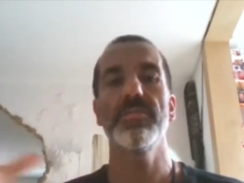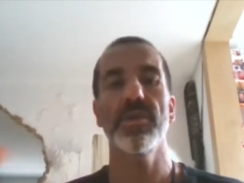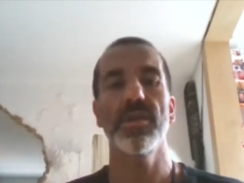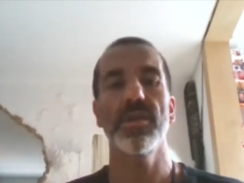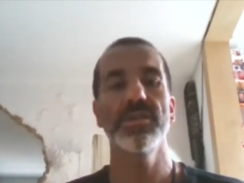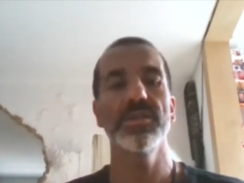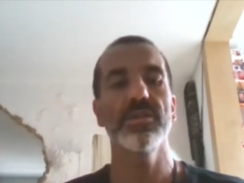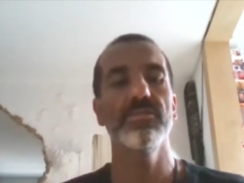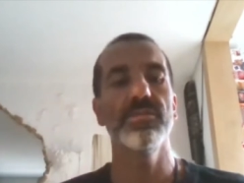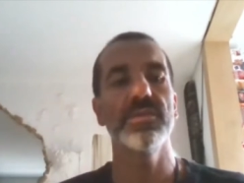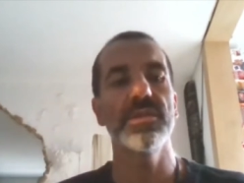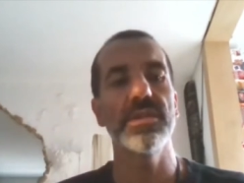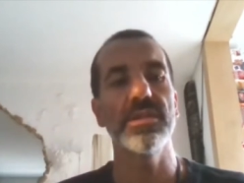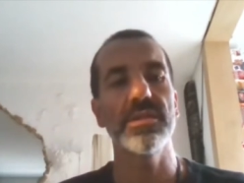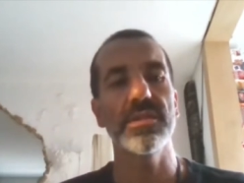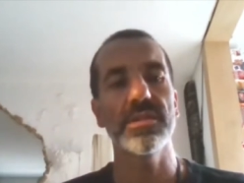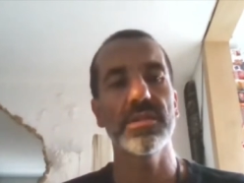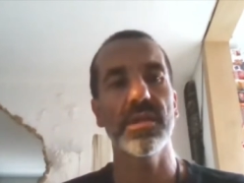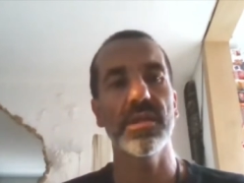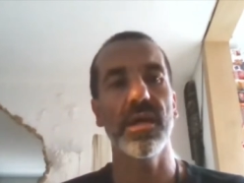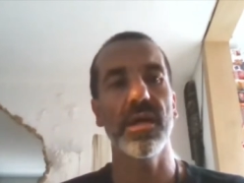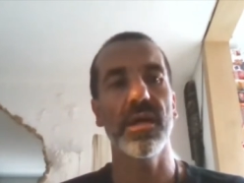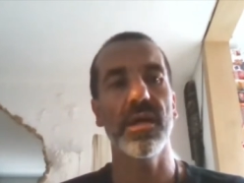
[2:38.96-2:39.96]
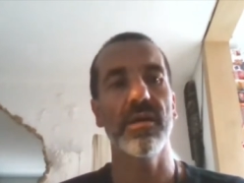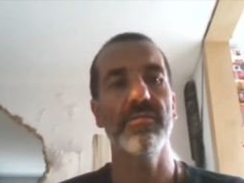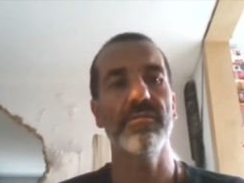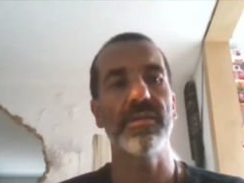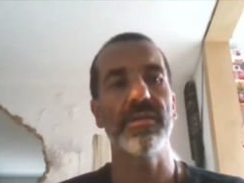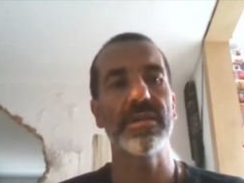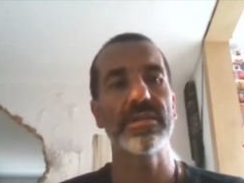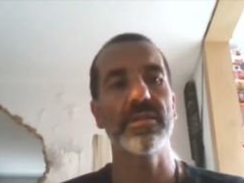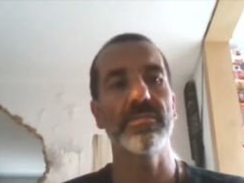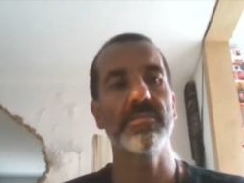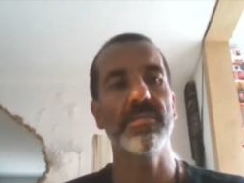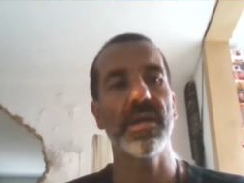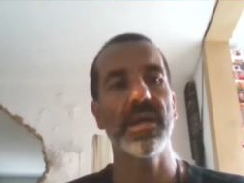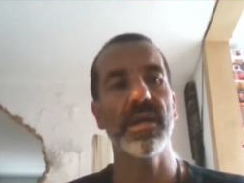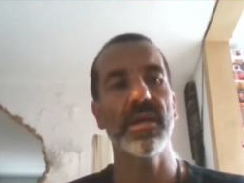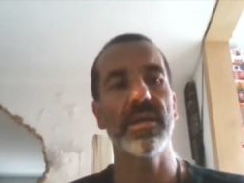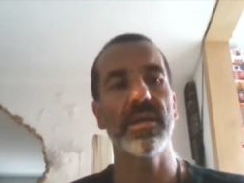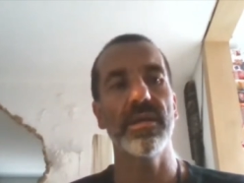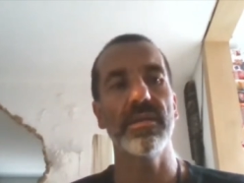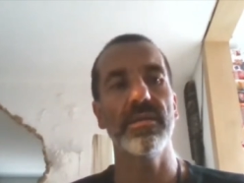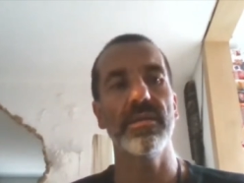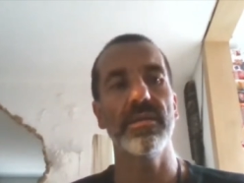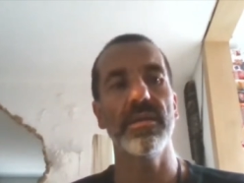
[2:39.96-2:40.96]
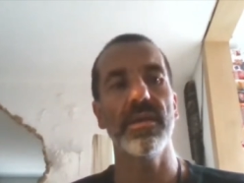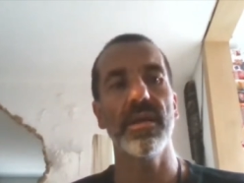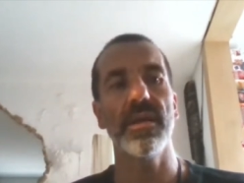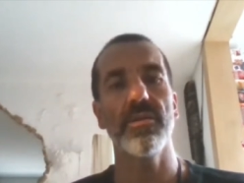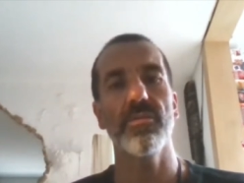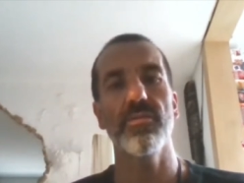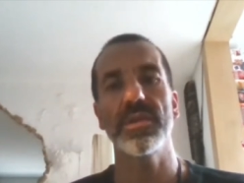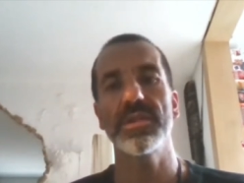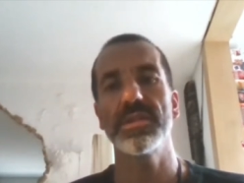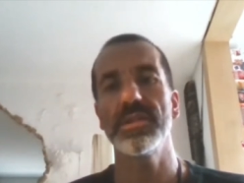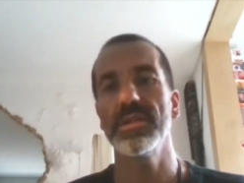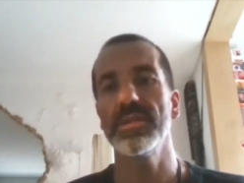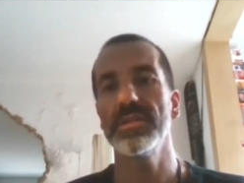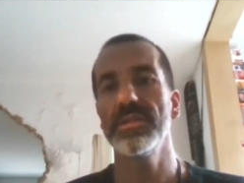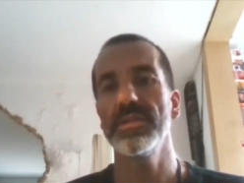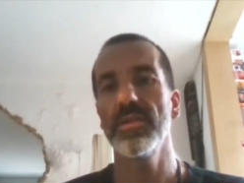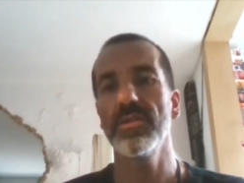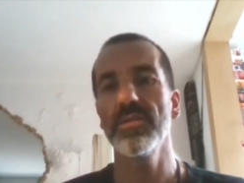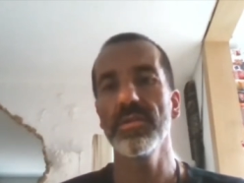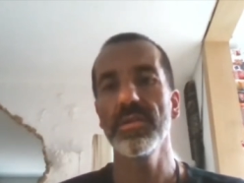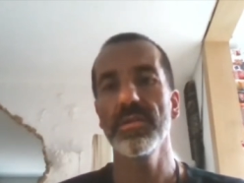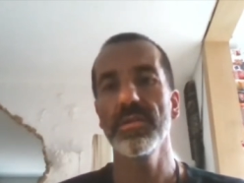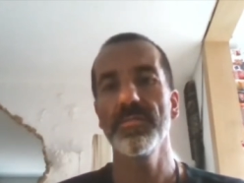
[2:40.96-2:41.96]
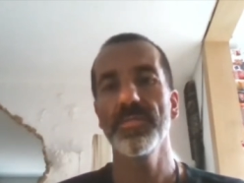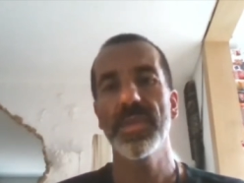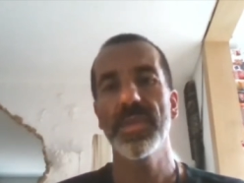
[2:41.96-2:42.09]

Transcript: project, which is uh, funded by the Earthwatch Institute,